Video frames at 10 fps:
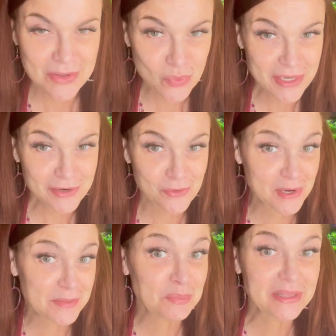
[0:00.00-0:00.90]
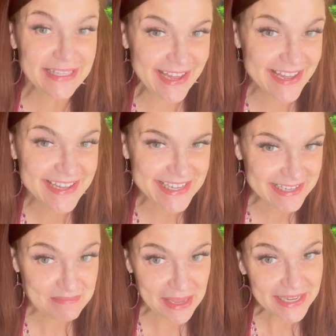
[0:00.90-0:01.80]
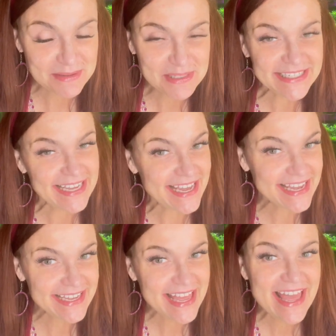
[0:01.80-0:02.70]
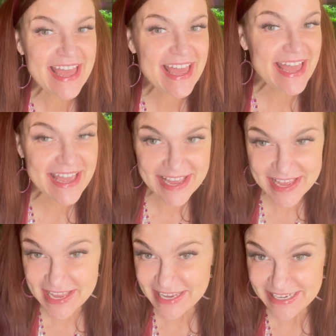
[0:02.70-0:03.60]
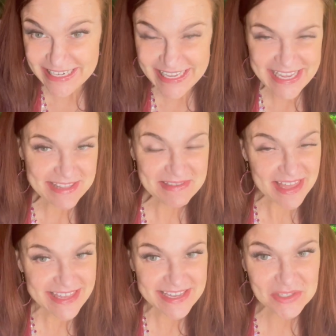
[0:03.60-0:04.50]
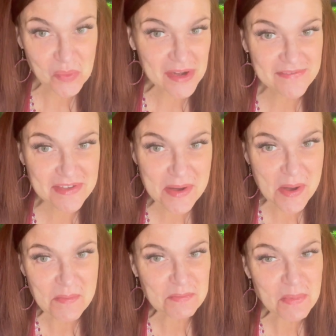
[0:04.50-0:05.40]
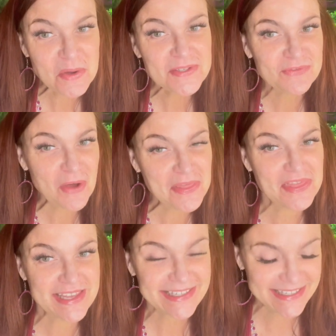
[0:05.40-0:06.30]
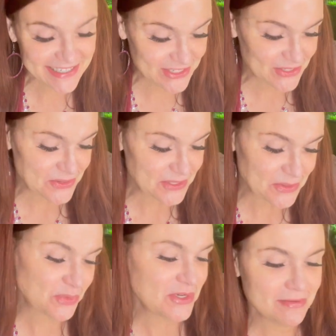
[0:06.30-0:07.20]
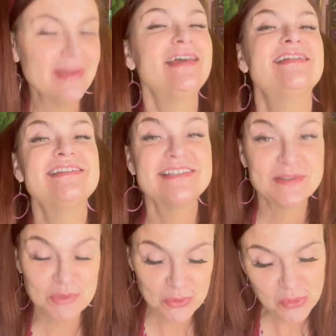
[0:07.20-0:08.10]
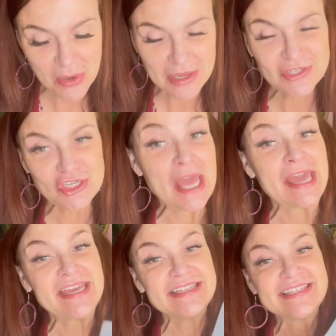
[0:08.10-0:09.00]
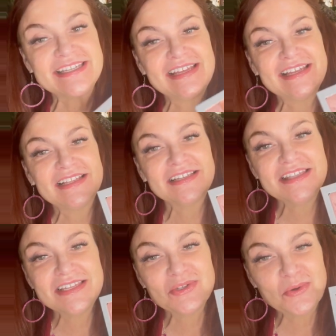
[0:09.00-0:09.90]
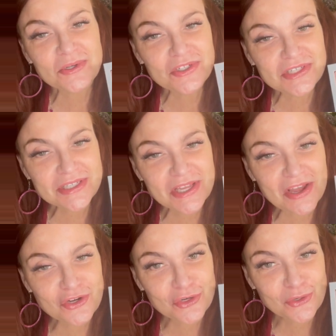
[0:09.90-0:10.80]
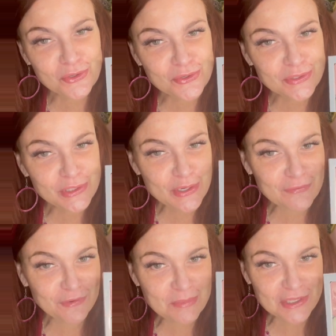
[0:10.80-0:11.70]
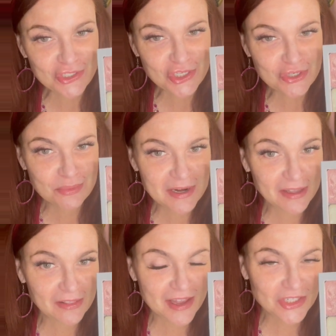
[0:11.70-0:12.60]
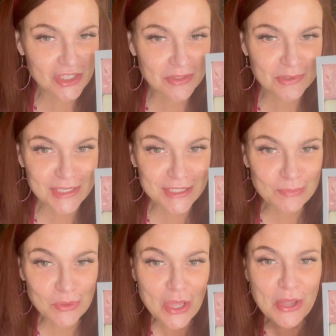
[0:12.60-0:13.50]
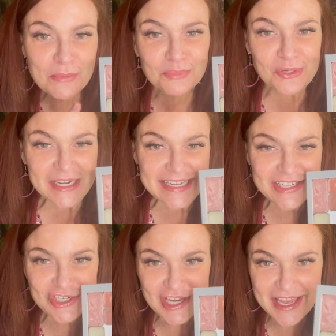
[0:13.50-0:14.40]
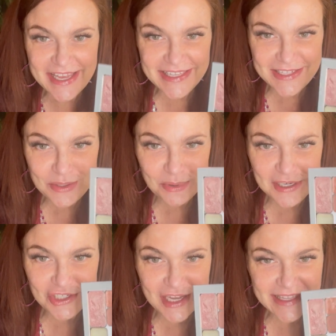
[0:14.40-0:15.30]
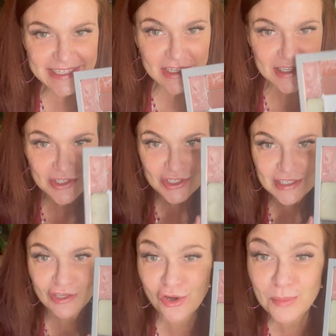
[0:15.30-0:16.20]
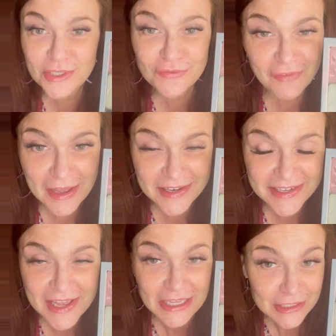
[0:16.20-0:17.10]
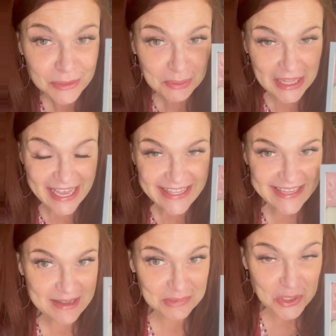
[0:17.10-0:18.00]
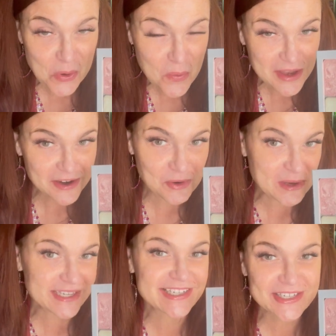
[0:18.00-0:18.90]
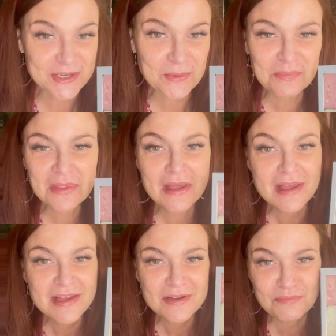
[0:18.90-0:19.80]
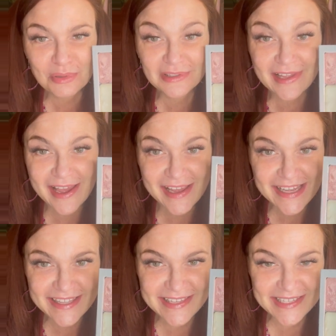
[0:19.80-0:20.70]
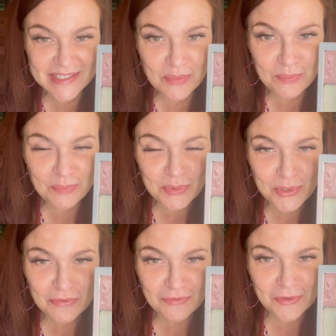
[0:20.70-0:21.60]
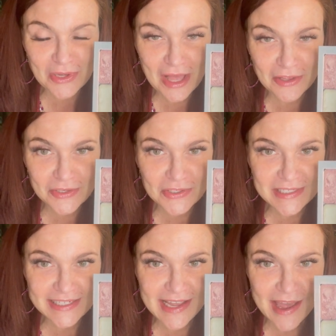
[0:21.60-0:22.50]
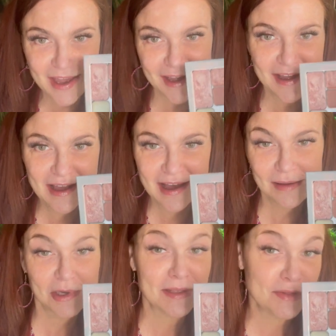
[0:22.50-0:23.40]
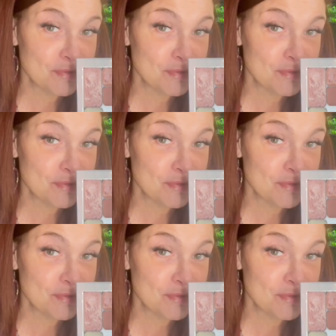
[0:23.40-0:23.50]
We are going to play in makeup today, and I think it's one of the most fun things to do is when you get some new shades. Look at these gorgeous girls from the Gingerbread collection. Get some pretty shades, new pretty shades. It is just so much fun to play in them. So we are going to play in these beautiful colors today. I'm going to